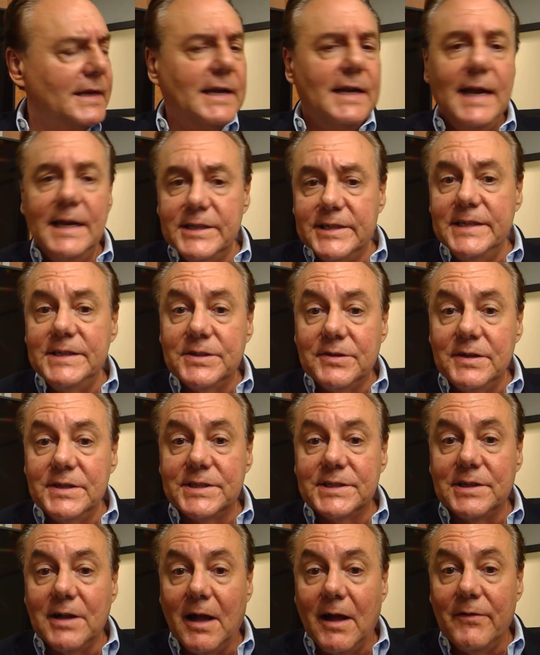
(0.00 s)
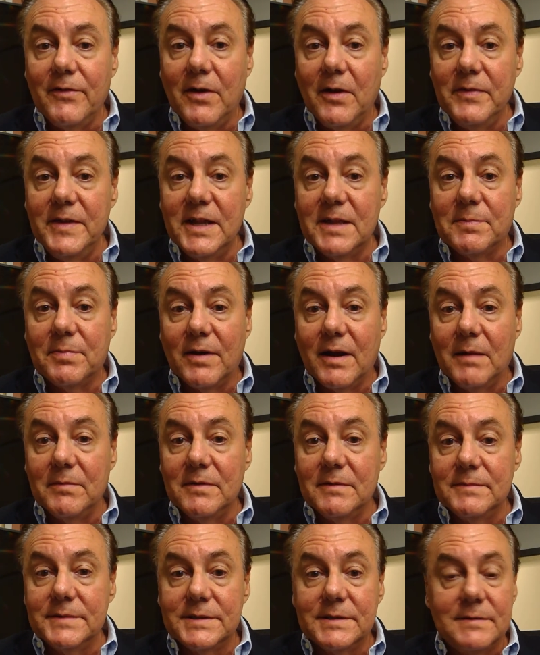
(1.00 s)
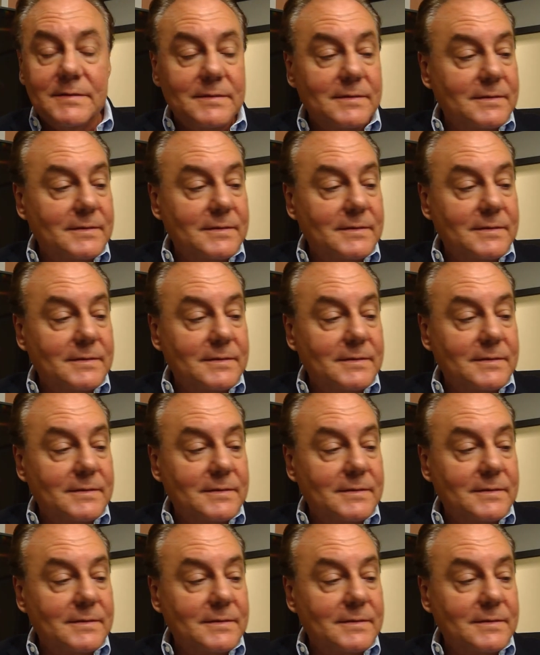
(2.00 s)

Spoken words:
And she's going to solve all these problems?